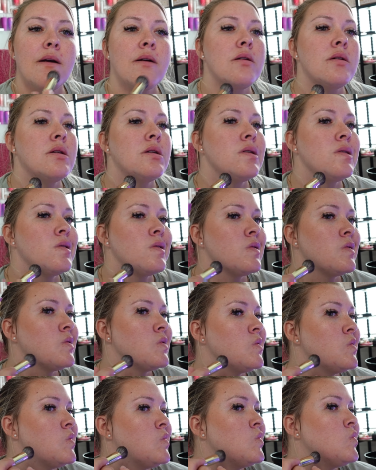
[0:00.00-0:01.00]

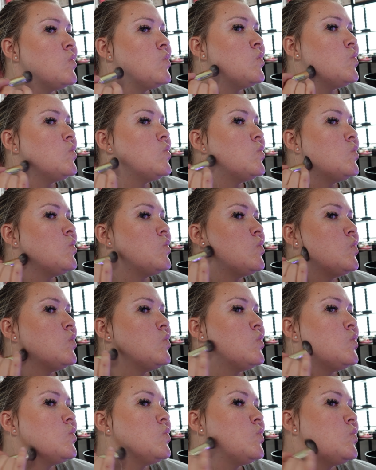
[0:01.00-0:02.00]

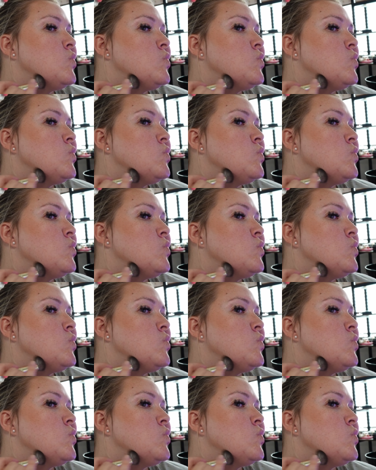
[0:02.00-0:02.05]
Nothing is said.